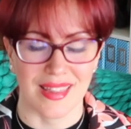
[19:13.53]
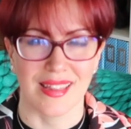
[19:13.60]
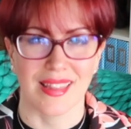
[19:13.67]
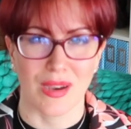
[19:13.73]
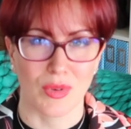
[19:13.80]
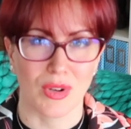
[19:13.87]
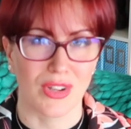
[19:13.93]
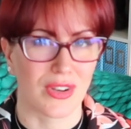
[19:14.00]
think
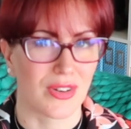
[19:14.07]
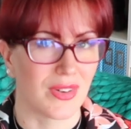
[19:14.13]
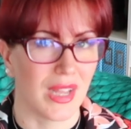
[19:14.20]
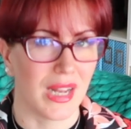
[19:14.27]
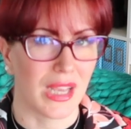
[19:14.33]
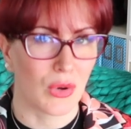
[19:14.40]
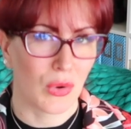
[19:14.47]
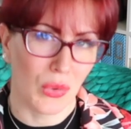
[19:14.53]
that would look
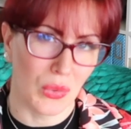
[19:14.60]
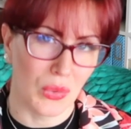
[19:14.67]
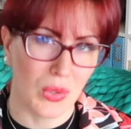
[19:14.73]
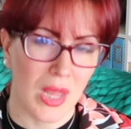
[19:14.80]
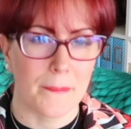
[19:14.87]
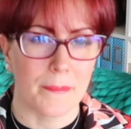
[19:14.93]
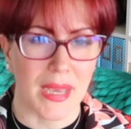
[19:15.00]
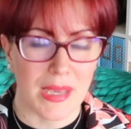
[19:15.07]
really cool,
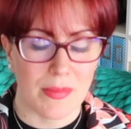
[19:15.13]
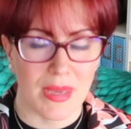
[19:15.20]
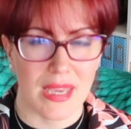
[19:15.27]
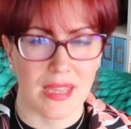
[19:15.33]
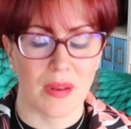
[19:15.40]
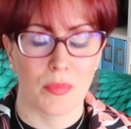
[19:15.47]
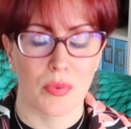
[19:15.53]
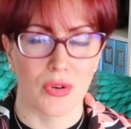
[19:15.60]
maybe
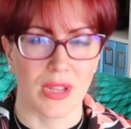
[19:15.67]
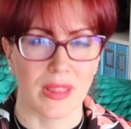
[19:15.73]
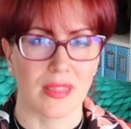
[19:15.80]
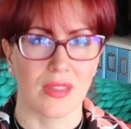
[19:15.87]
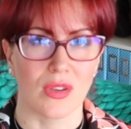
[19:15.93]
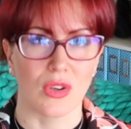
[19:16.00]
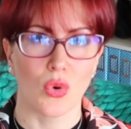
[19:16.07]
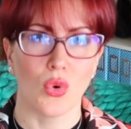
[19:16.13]
in a print
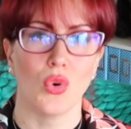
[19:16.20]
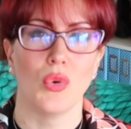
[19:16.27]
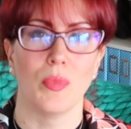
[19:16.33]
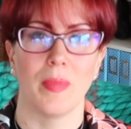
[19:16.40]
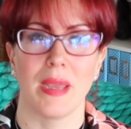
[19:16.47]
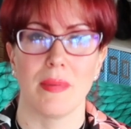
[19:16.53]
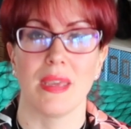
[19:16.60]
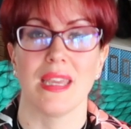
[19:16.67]
that, or
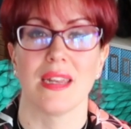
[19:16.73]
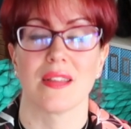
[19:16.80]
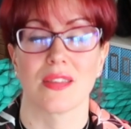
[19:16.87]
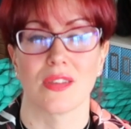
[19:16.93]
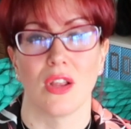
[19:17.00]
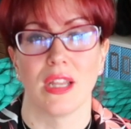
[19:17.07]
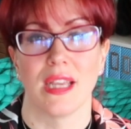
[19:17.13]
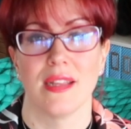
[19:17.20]
maybe in a
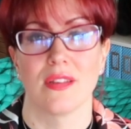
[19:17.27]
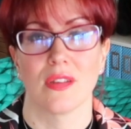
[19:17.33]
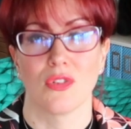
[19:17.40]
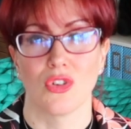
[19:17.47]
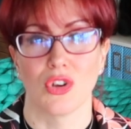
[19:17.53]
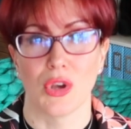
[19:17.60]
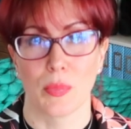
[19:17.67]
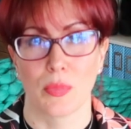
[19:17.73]
solid,
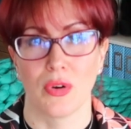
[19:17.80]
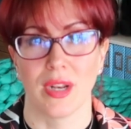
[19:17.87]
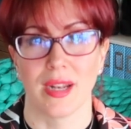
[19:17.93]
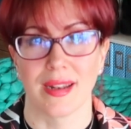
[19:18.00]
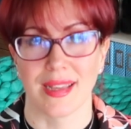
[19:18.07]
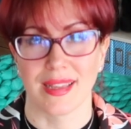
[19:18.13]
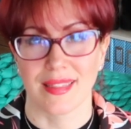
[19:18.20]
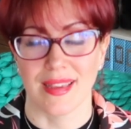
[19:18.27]
not a print
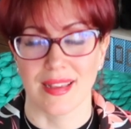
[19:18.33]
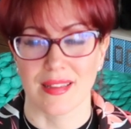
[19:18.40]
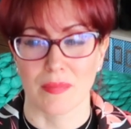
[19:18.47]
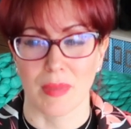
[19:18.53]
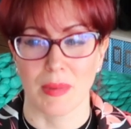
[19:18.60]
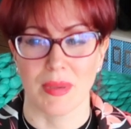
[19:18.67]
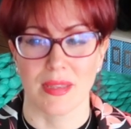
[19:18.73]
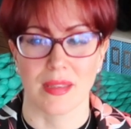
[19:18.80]
like this,
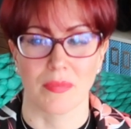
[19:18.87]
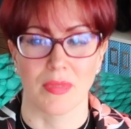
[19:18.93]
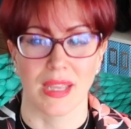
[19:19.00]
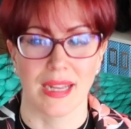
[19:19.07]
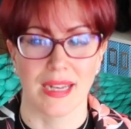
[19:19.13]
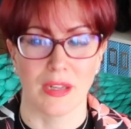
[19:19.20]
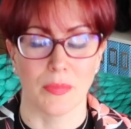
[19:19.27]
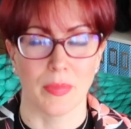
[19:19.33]
maybe something
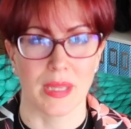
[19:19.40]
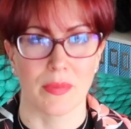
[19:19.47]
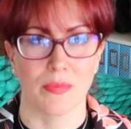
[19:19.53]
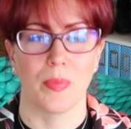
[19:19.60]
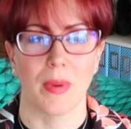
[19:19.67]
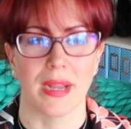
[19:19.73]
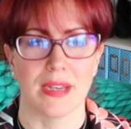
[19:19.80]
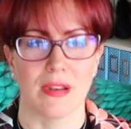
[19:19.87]
a little bit
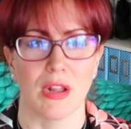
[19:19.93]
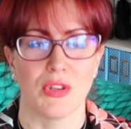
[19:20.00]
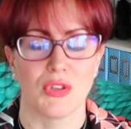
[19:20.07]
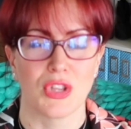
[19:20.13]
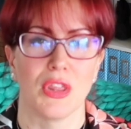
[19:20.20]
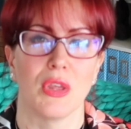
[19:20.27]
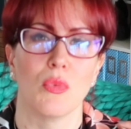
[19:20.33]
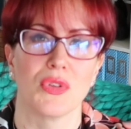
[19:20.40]

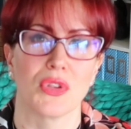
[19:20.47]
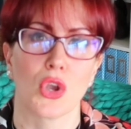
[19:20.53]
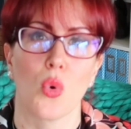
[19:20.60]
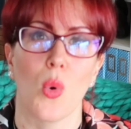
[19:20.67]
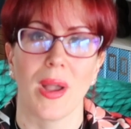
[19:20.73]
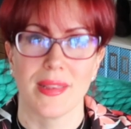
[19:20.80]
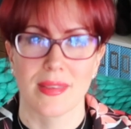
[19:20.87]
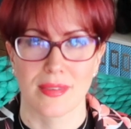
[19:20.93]
so there wasn't
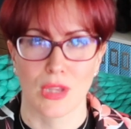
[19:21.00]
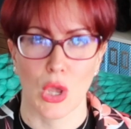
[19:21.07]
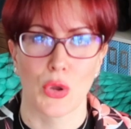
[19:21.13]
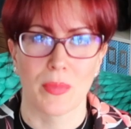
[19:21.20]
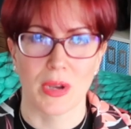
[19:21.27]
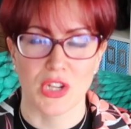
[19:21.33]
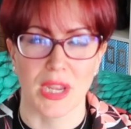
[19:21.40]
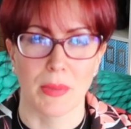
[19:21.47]
quite so
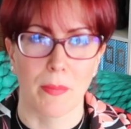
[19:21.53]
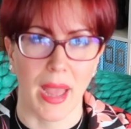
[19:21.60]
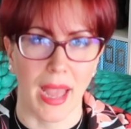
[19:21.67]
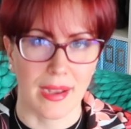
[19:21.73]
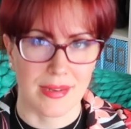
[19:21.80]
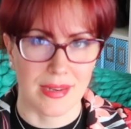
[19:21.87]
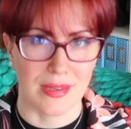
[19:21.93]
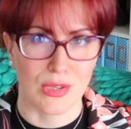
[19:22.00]
much
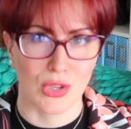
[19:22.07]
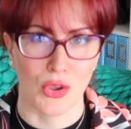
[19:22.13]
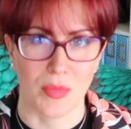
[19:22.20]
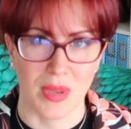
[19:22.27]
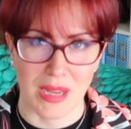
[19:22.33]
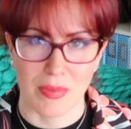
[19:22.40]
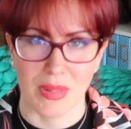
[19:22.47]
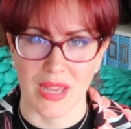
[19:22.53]
impact in so
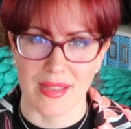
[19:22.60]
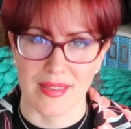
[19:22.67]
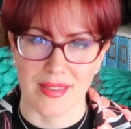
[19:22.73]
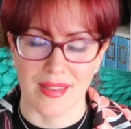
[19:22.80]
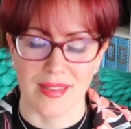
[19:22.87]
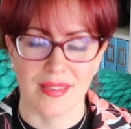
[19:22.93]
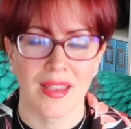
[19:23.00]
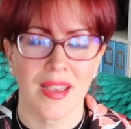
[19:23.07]
many
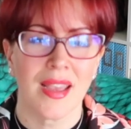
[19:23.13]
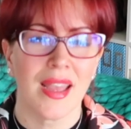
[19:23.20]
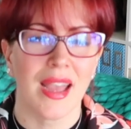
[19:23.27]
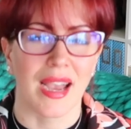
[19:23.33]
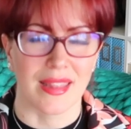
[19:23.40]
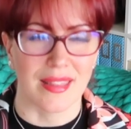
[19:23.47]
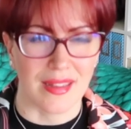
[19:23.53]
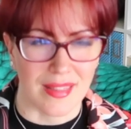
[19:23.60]
places.
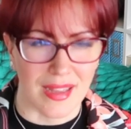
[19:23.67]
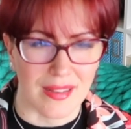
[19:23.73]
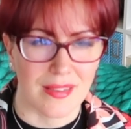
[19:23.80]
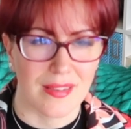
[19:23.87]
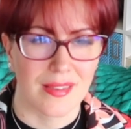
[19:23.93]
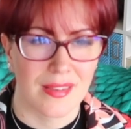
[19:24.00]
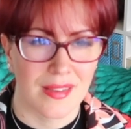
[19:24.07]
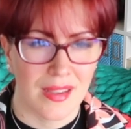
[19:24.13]
I think
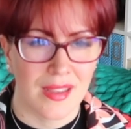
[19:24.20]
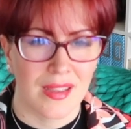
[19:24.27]
that's